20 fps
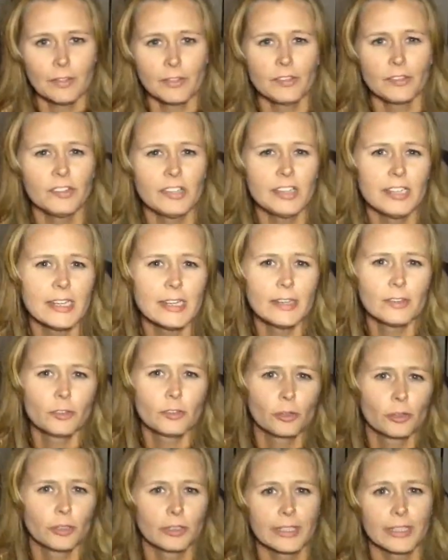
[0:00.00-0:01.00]
CD is
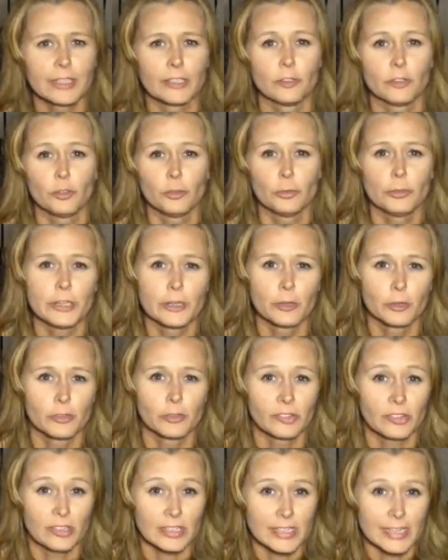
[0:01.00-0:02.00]
currently in a two-year
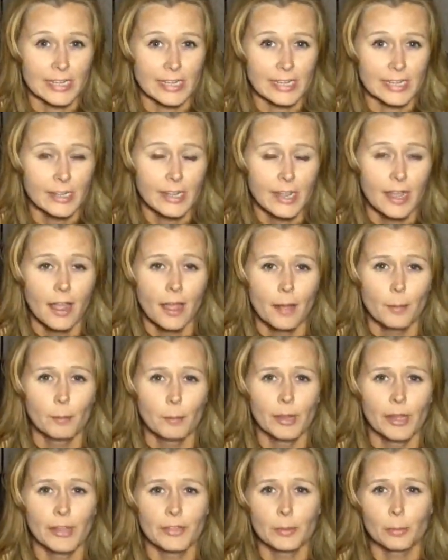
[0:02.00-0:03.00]
CD,
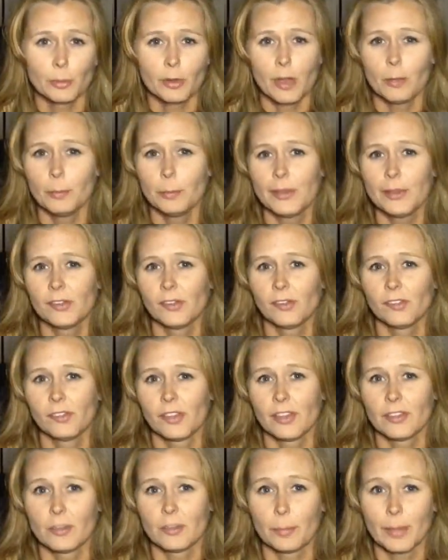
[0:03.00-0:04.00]
but the problem is
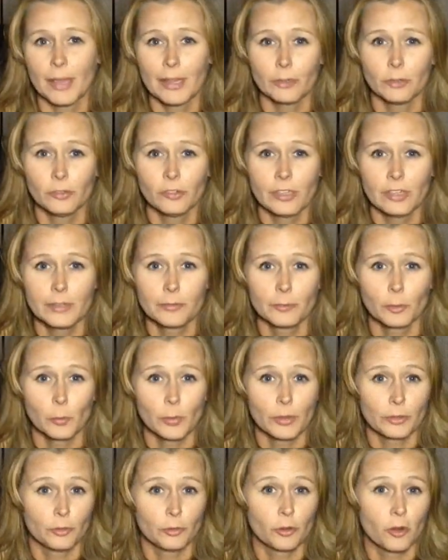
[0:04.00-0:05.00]
that the penalty for
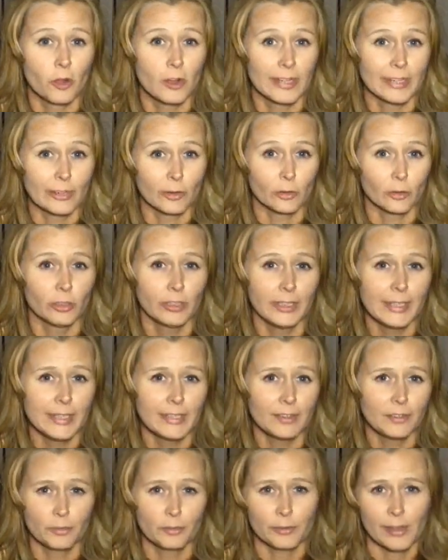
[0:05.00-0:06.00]
withdrawing
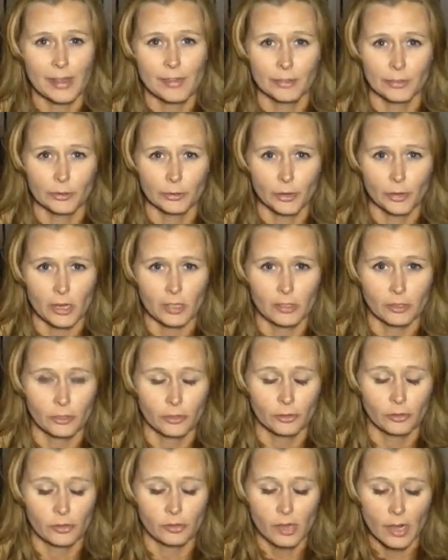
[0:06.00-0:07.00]
early is
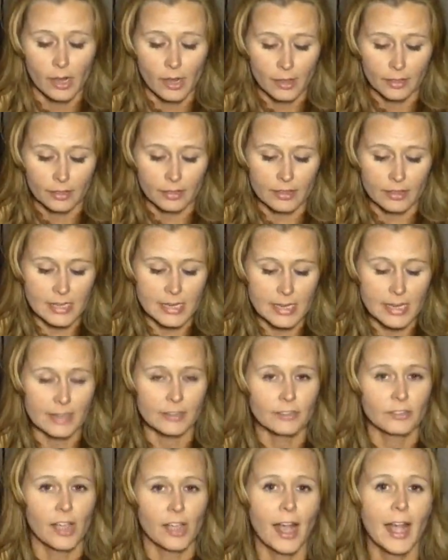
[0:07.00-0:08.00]
$500. The
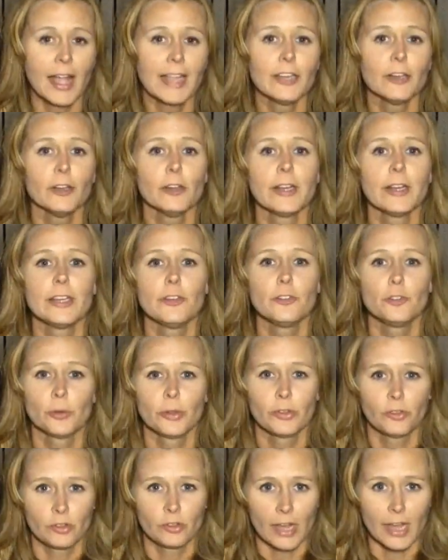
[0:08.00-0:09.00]
entire
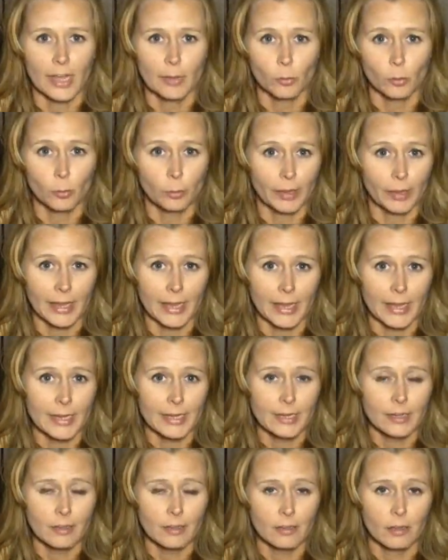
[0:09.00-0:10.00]
interest I will
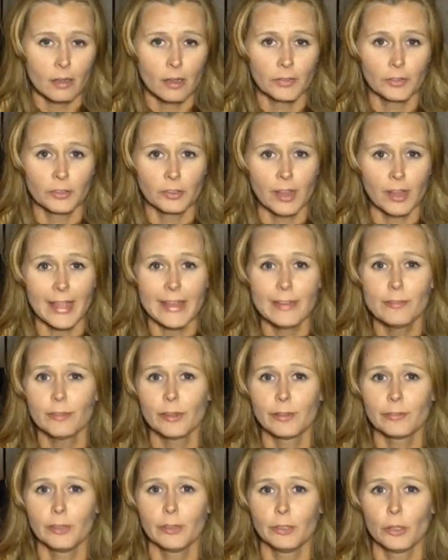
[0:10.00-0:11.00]
pay on the life
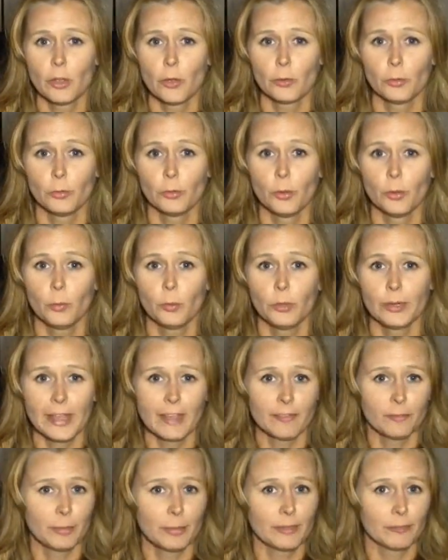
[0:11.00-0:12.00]
of the loan would
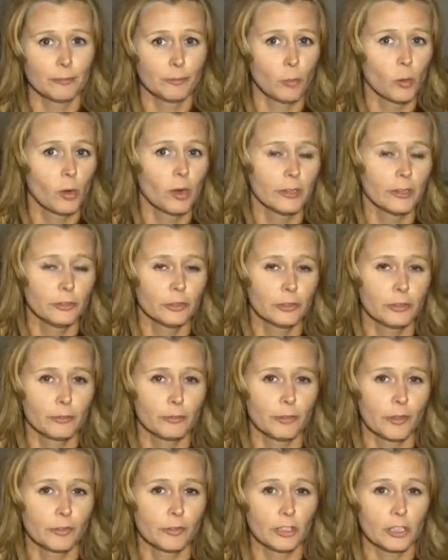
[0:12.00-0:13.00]
have been
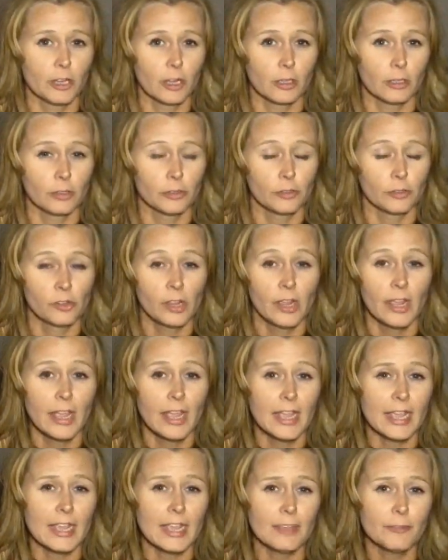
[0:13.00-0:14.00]
$450
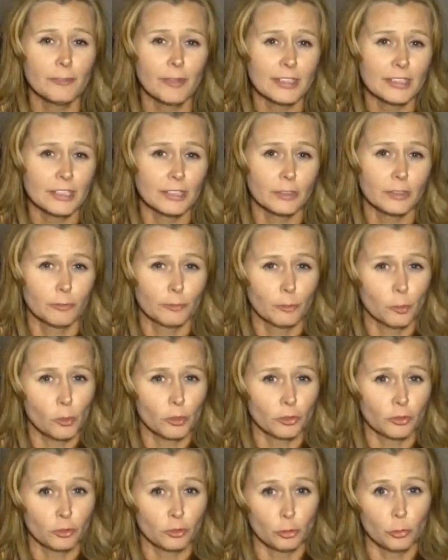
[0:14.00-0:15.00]
if I did the
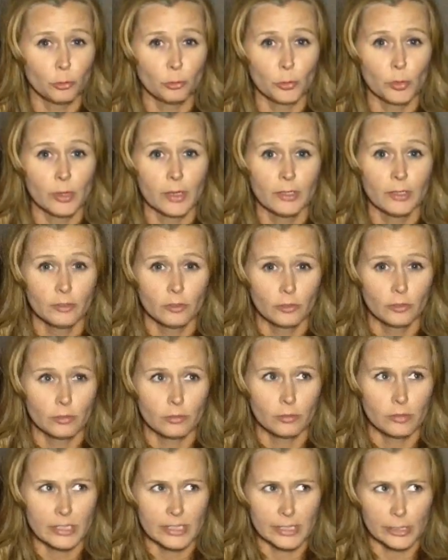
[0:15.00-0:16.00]
full
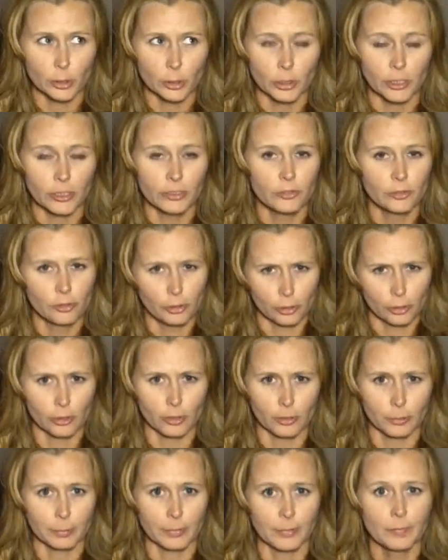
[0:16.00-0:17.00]
two-year
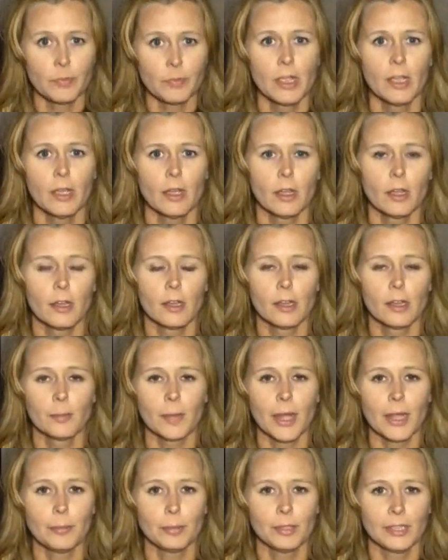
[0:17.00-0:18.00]
term.
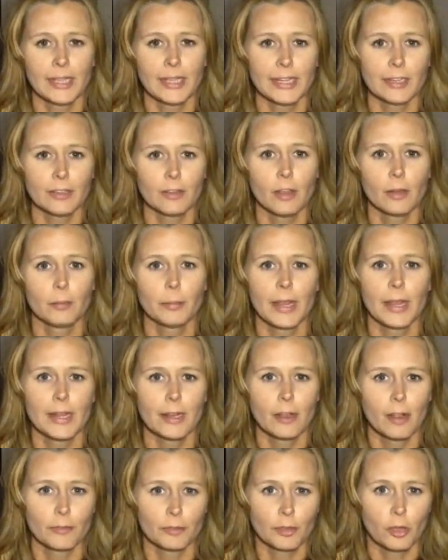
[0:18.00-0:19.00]
I plan on
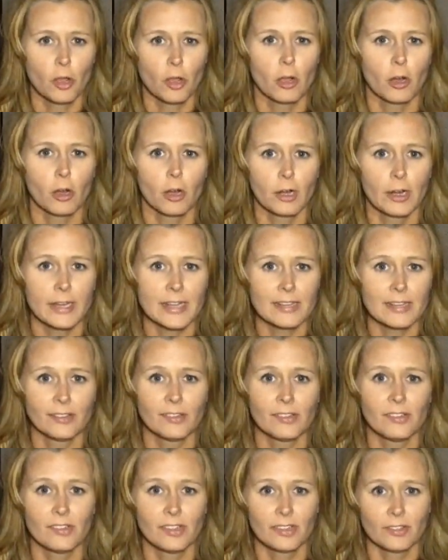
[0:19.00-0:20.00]
paying off the car
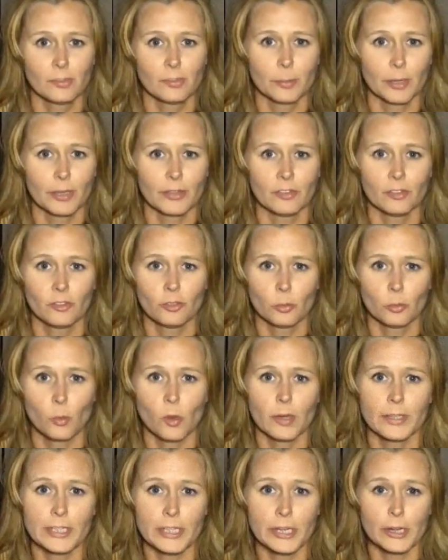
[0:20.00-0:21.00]
in 6 months to
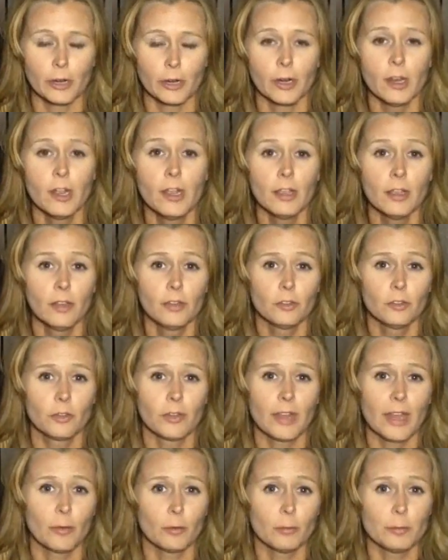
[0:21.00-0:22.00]
1 year, so
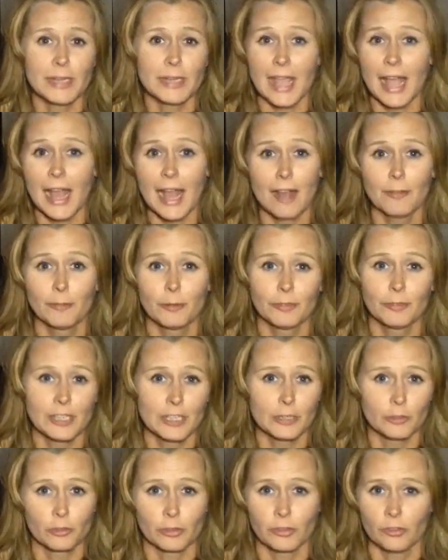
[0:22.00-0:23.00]
that would be half of
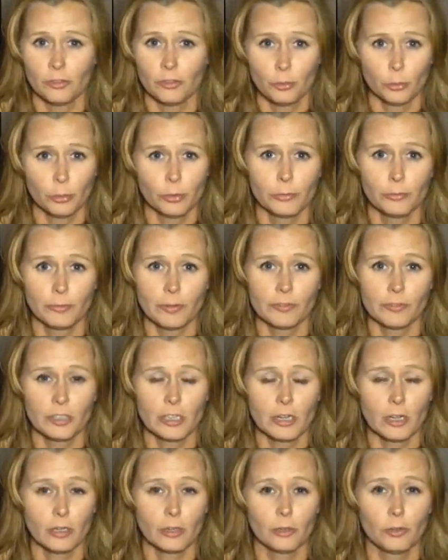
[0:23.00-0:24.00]
the interest,
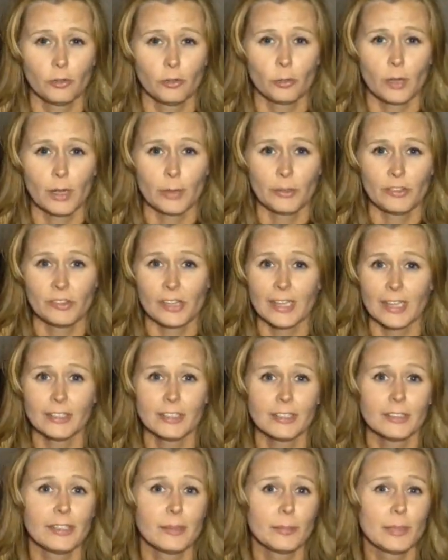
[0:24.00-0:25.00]
$250, so I would
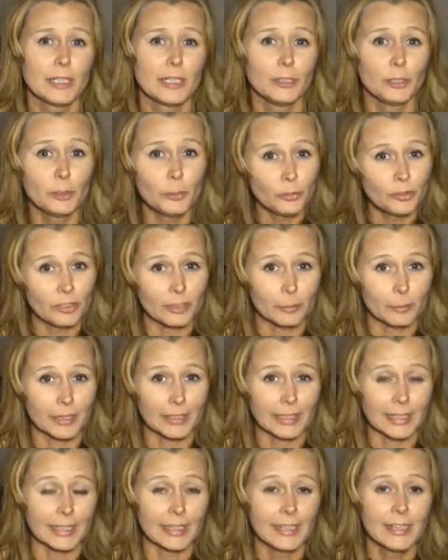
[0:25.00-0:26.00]
technically be losing
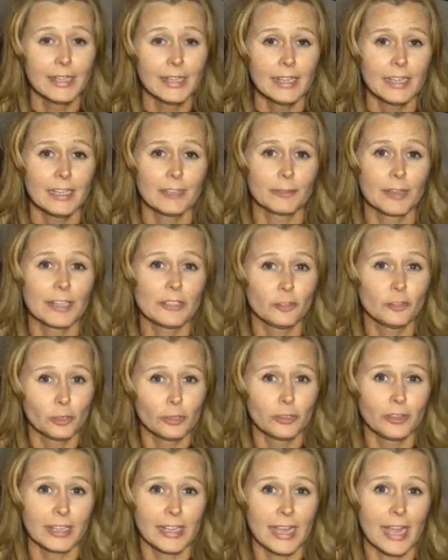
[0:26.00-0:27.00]
money if I
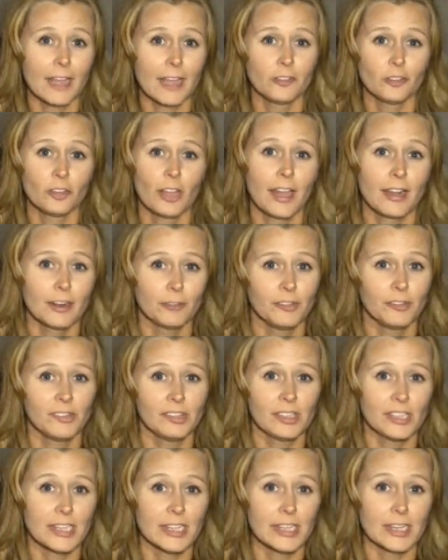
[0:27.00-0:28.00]
took the cash out of a
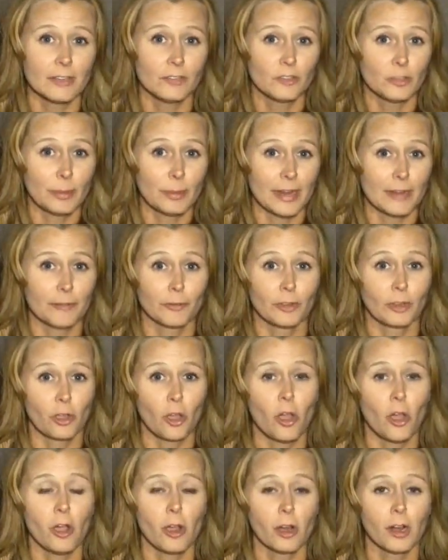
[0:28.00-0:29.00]
CD to pay for the
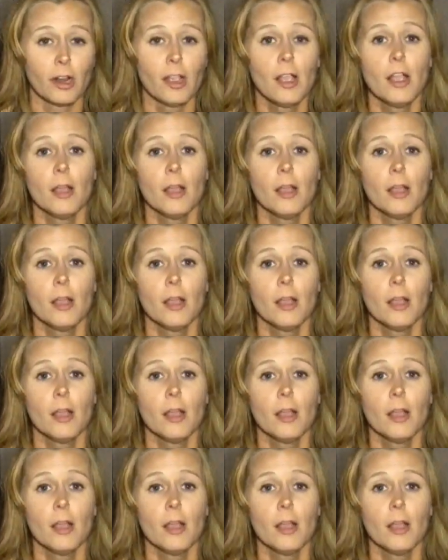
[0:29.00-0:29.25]
car.